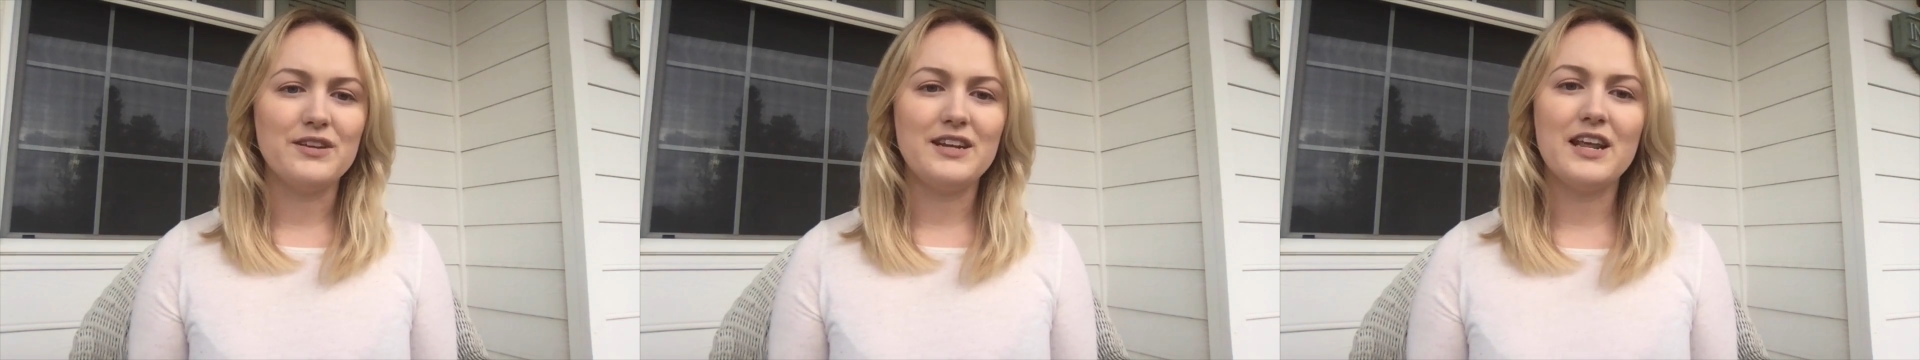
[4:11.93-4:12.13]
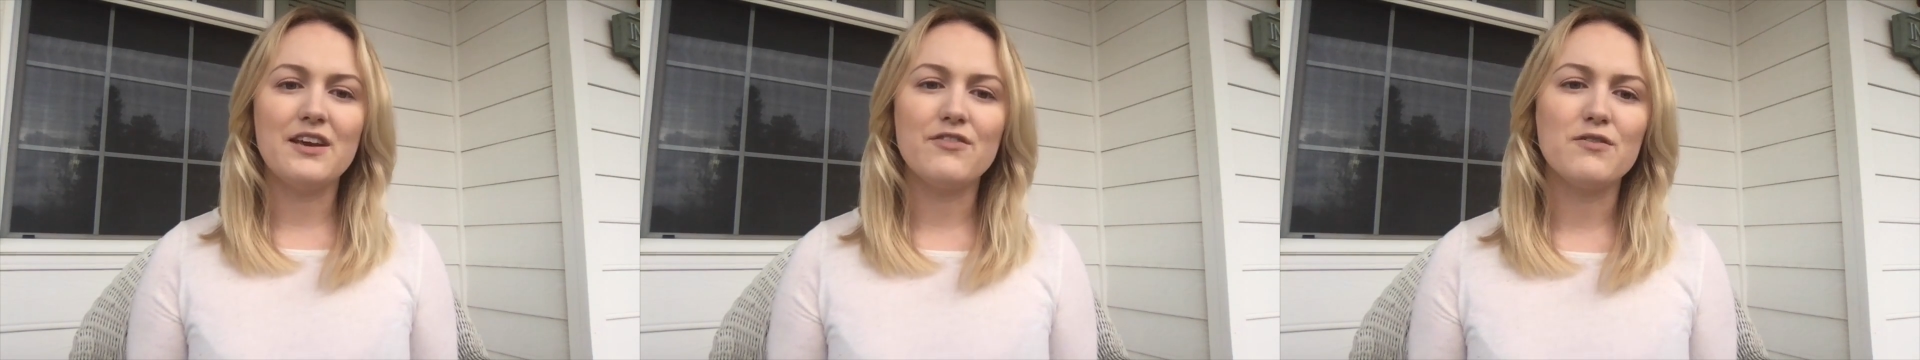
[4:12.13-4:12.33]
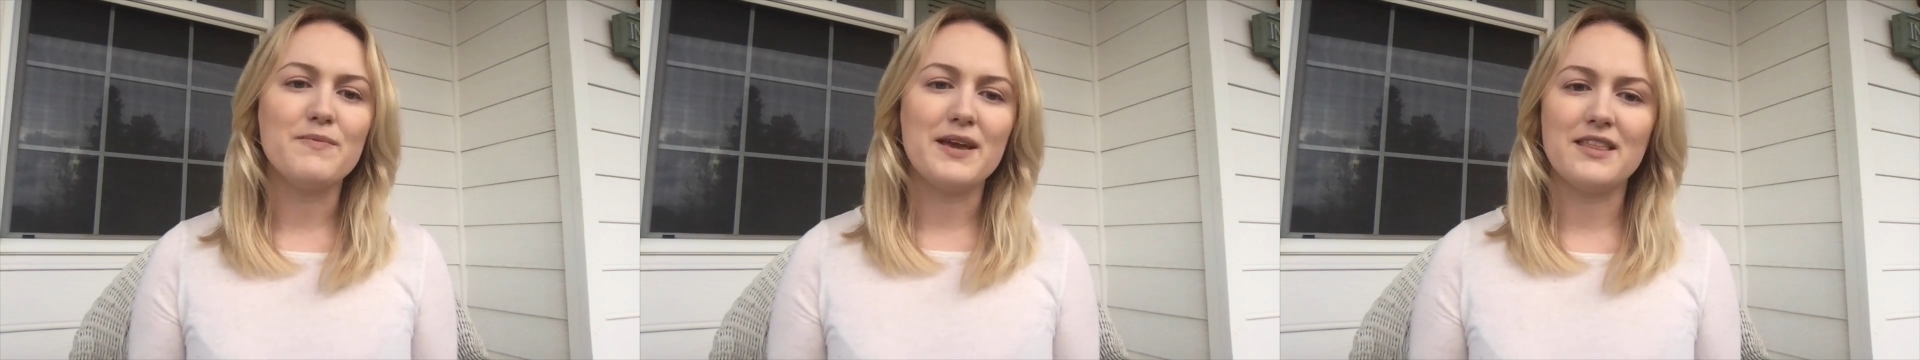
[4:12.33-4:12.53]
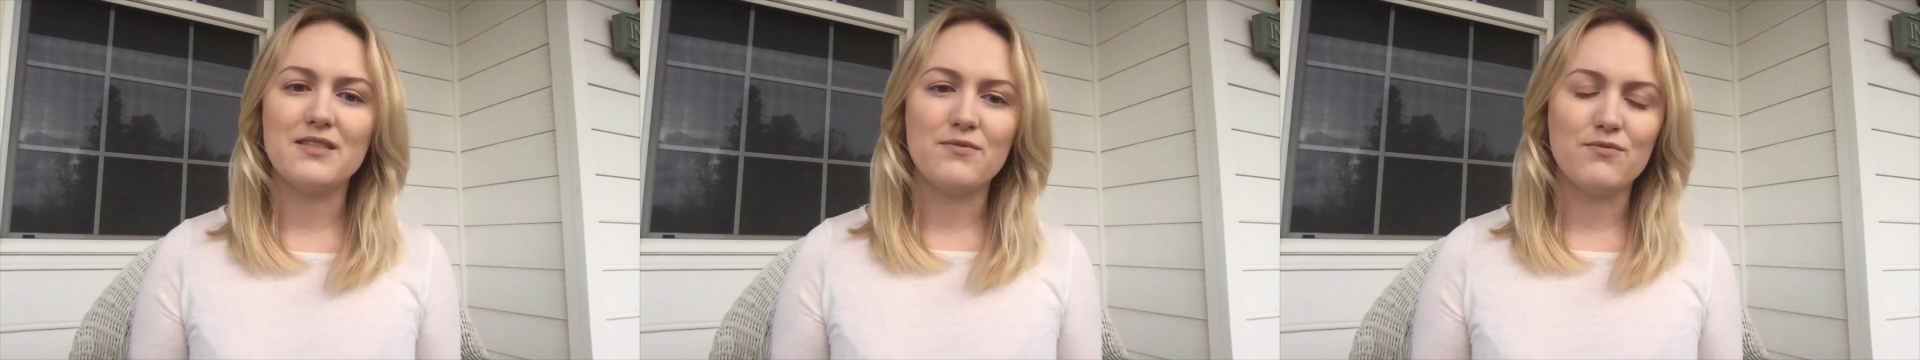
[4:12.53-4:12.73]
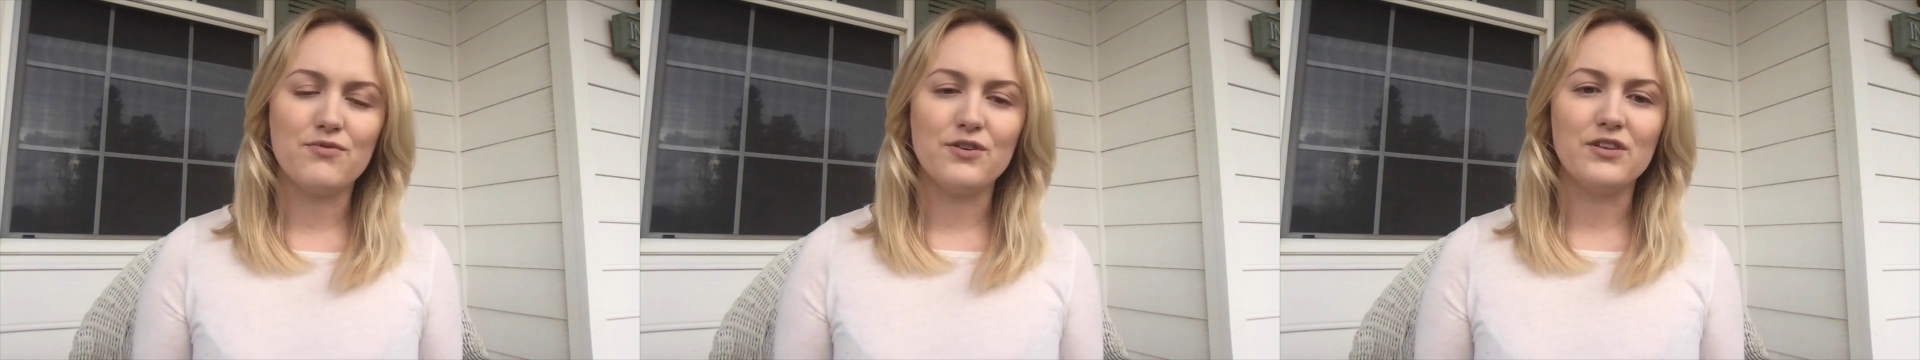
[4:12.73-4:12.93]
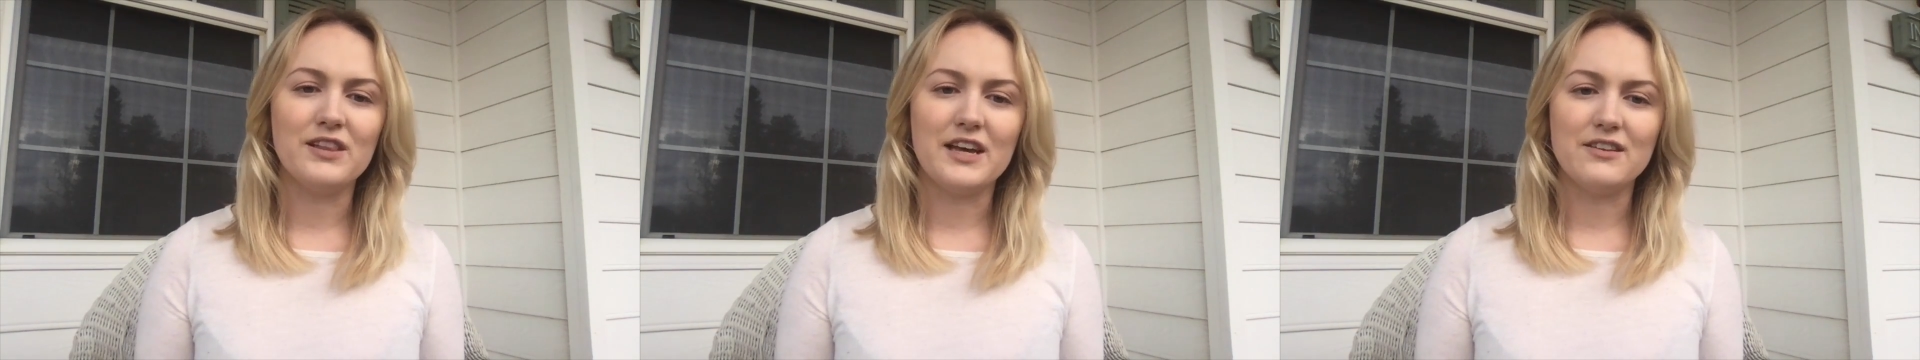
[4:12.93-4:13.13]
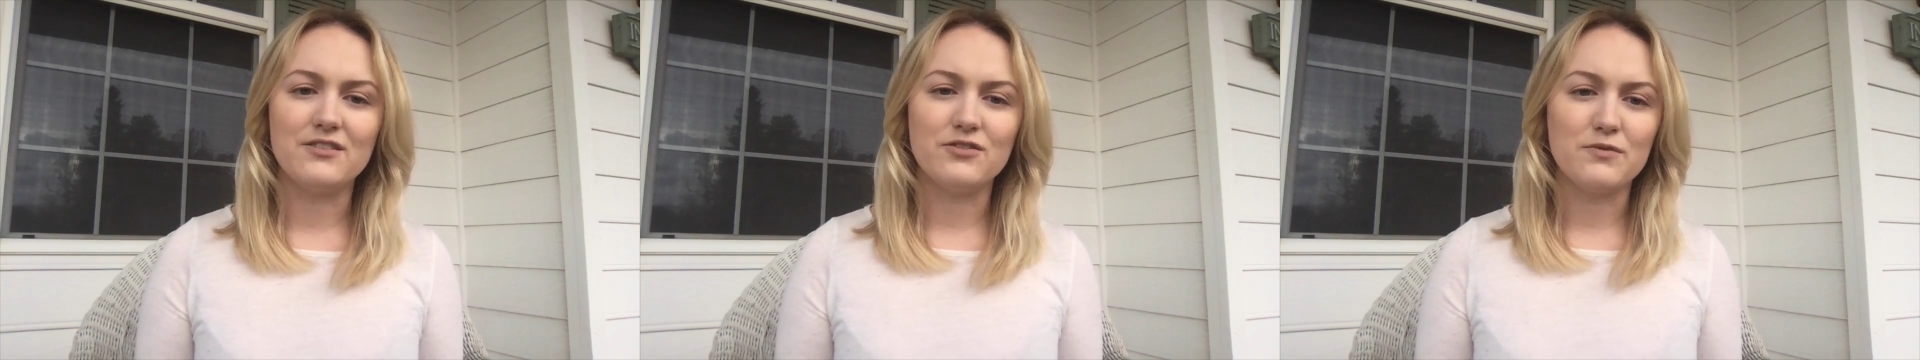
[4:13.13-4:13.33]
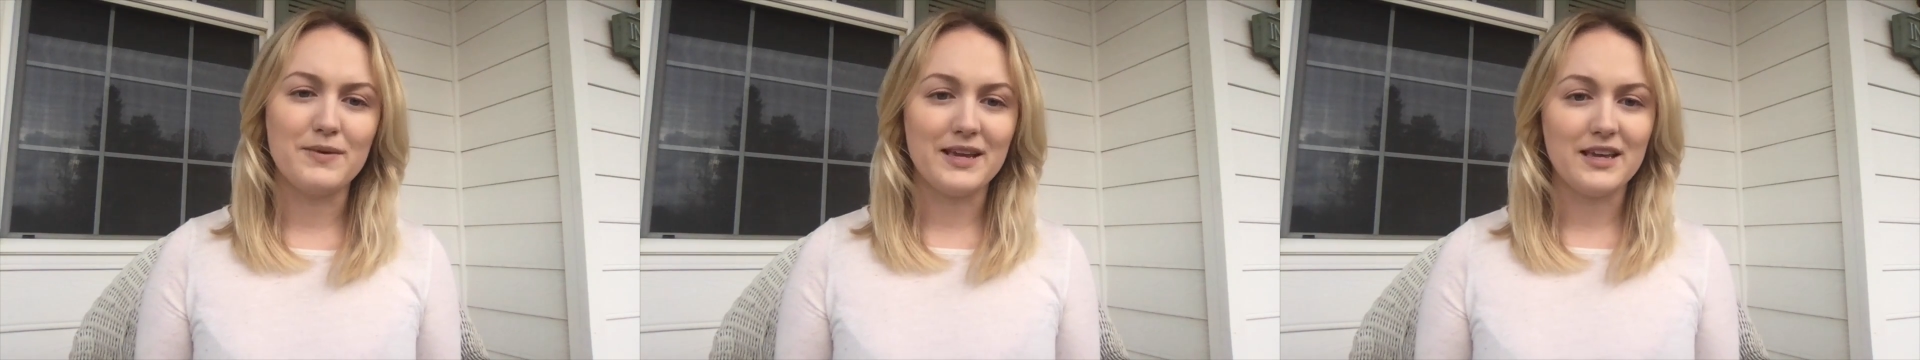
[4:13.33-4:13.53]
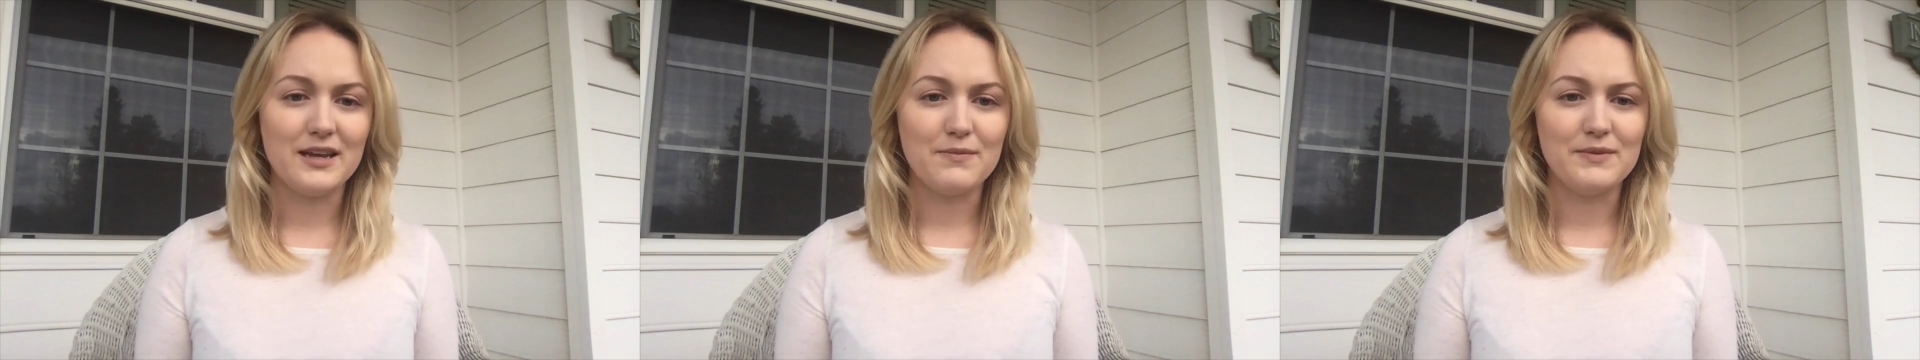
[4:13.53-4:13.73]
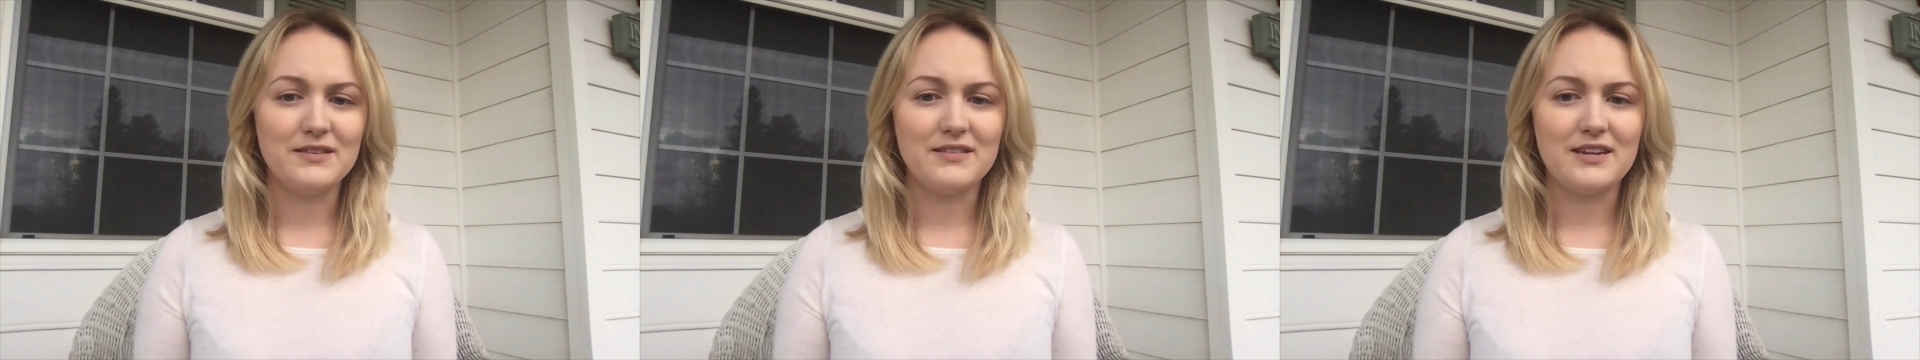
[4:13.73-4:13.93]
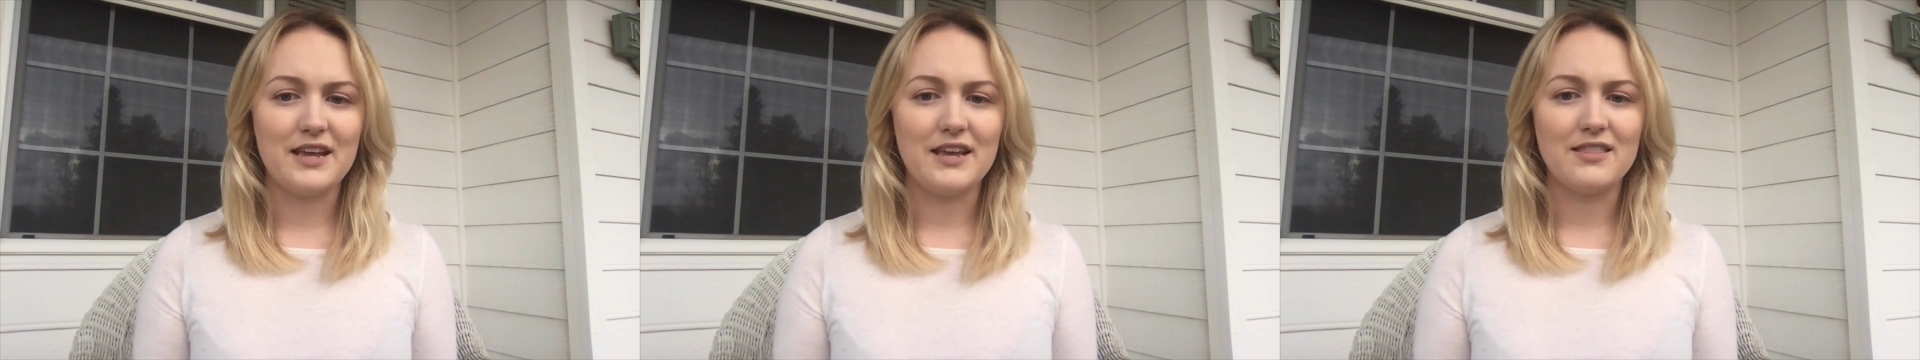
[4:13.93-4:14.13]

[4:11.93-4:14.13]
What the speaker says: never make them feel less for making a mistake.